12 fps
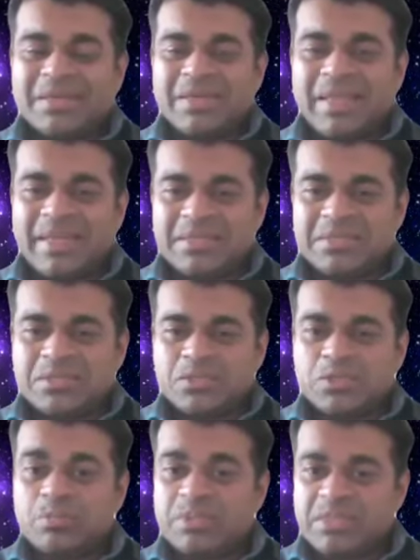later
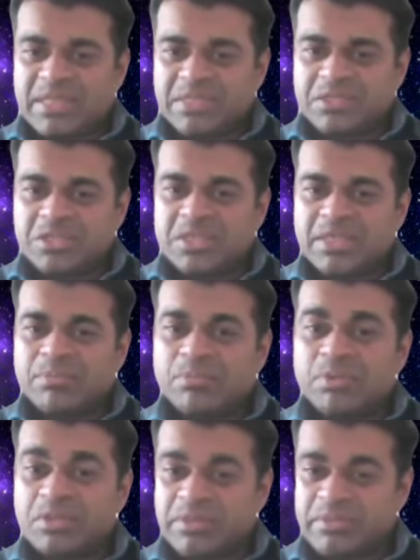could potentially
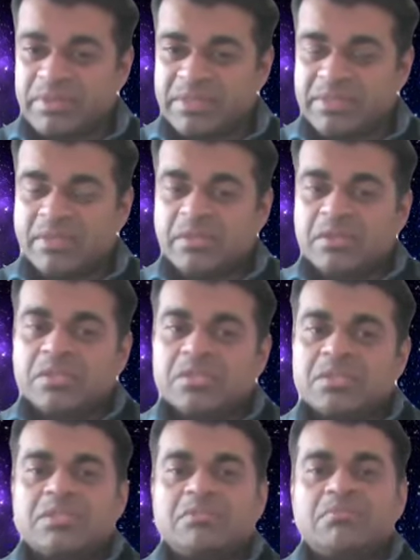put you at risk.
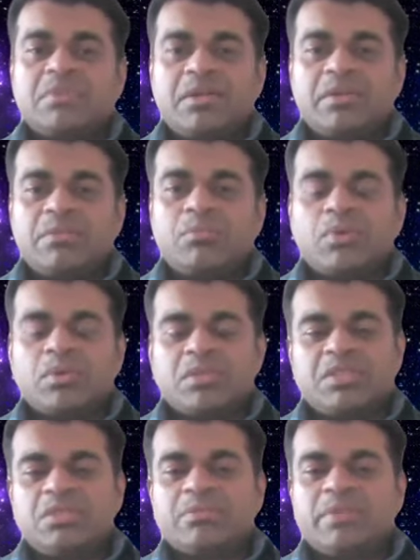So it's very
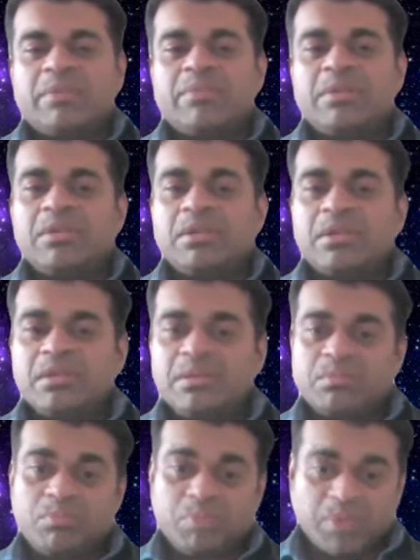important to maybe
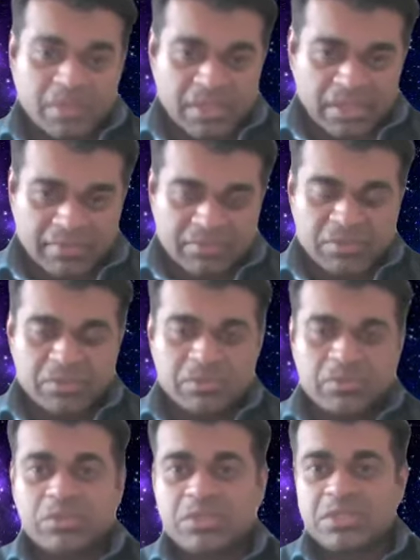put gloves
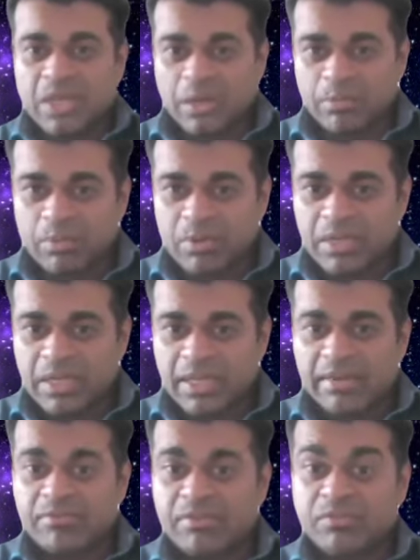on or double
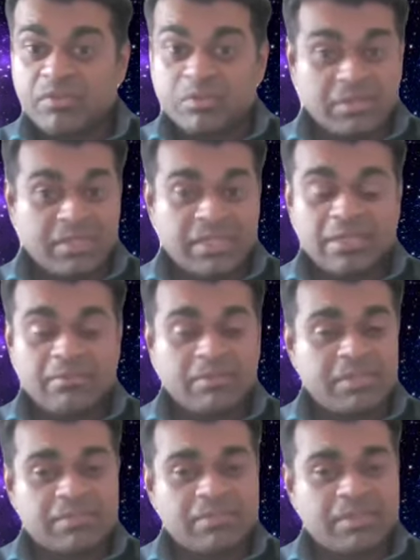glove if you're dealing
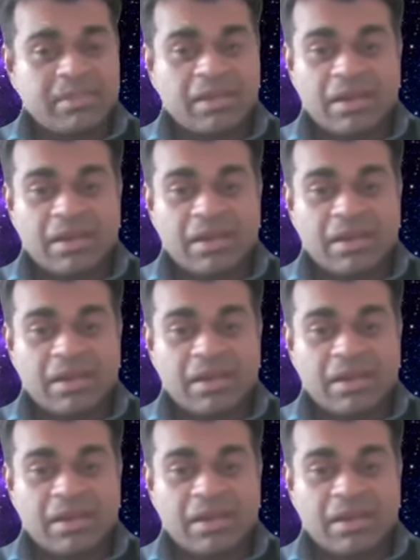with something